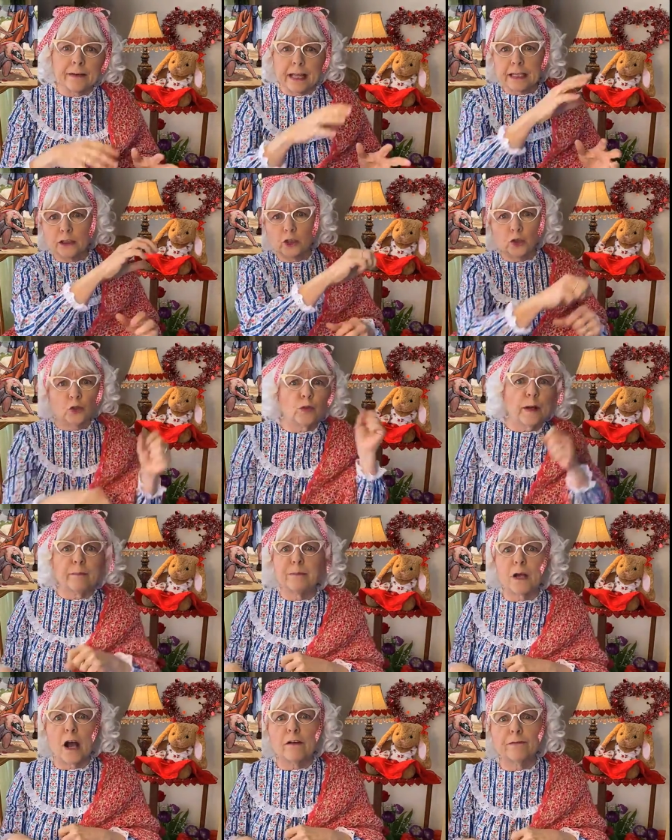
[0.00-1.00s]
They
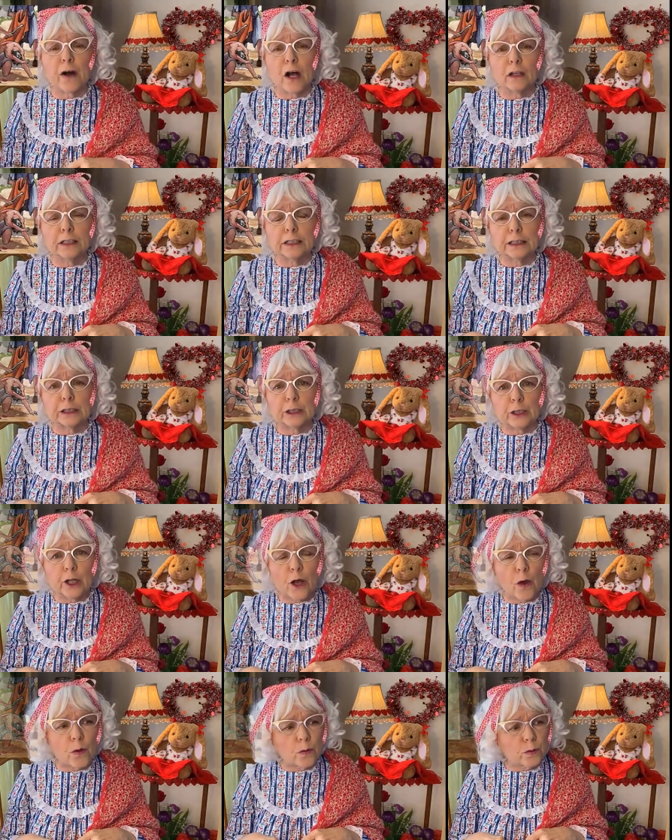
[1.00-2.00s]
stripped off all his
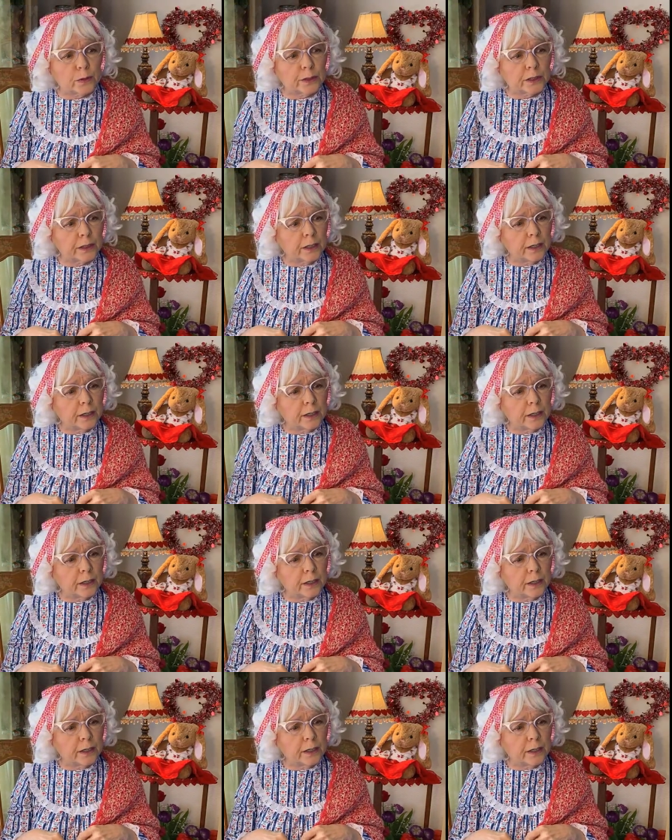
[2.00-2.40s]
clothes